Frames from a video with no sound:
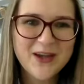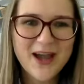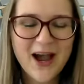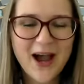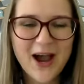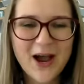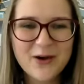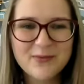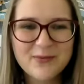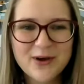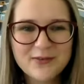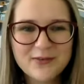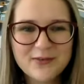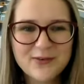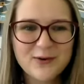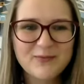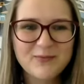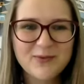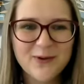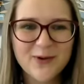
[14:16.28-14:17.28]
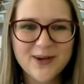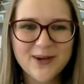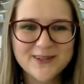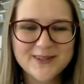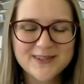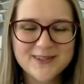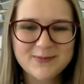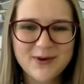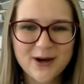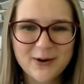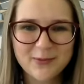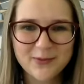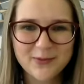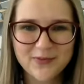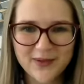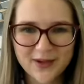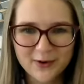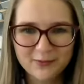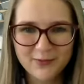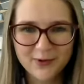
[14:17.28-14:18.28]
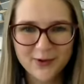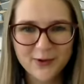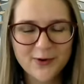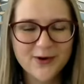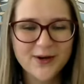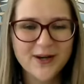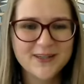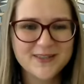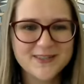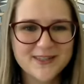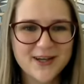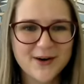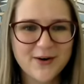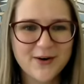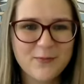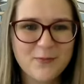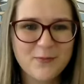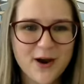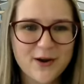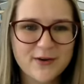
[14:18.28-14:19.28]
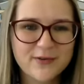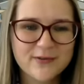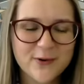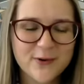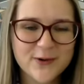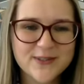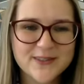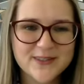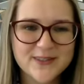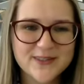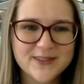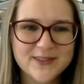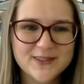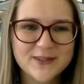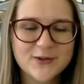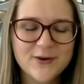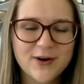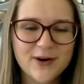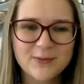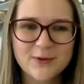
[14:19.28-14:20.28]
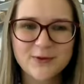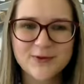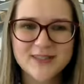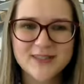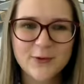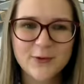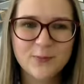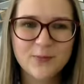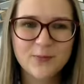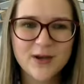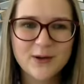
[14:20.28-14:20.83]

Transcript: for employers to be able to recruit into their own workforces, these incredible skilled